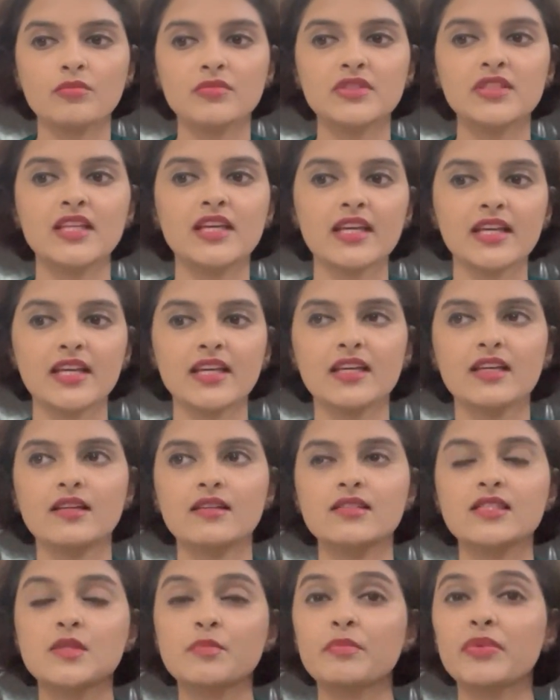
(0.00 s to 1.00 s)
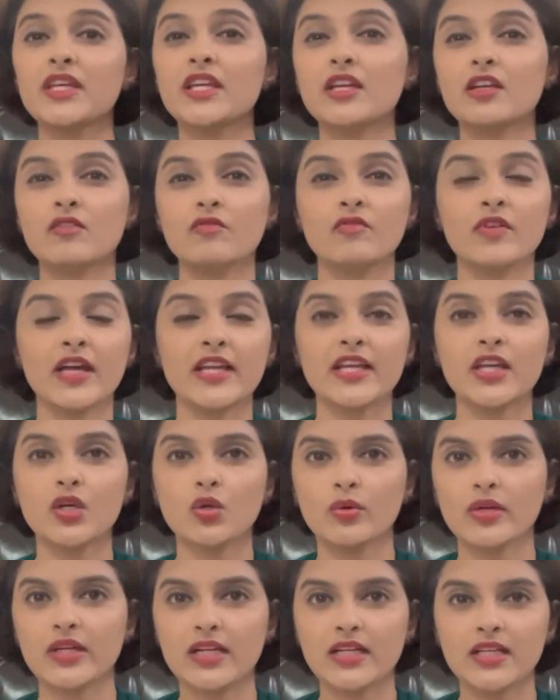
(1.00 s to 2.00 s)
They speak very
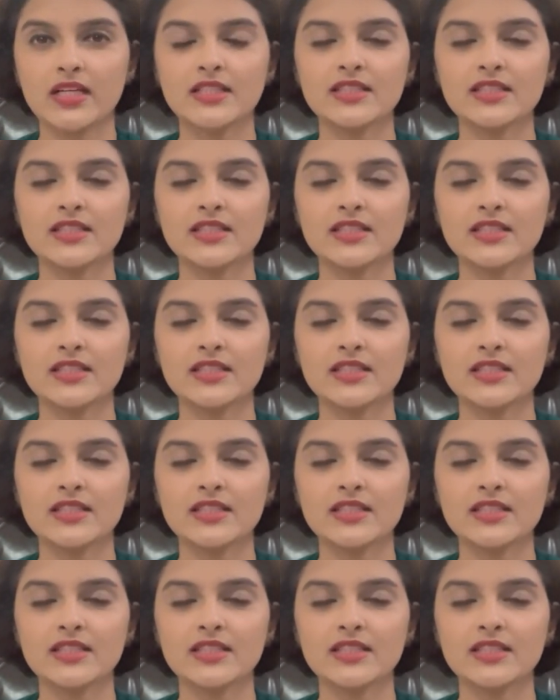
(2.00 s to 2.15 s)
quickly.